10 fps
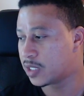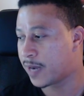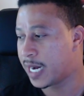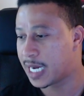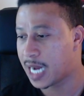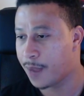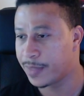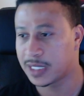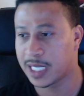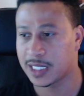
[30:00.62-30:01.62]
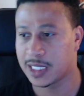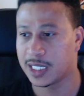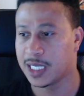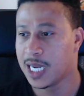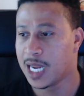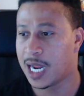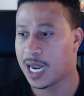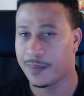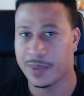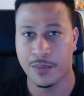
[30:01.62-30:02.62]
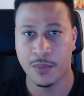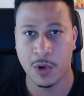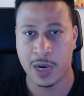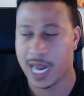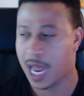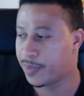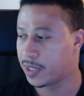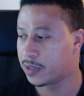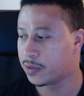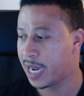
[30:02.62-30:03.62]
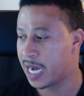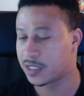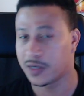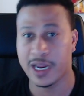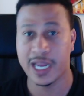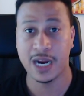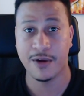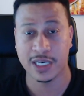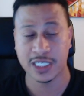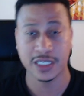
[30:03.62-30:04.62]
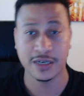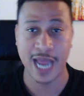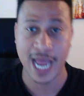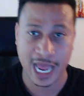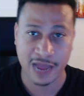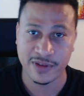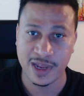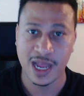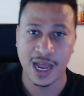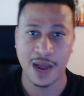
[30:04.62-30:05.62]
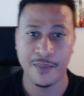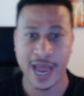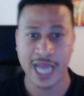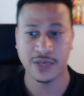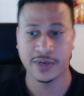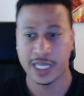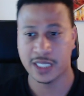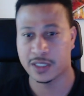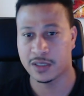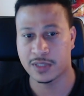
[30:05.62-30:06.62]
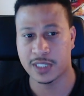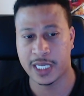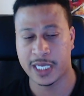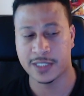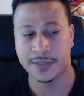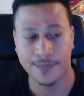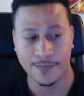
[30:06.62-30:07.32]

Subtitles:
right in the comment section. I'll be more than happy to answer any question you have as it relates to those things.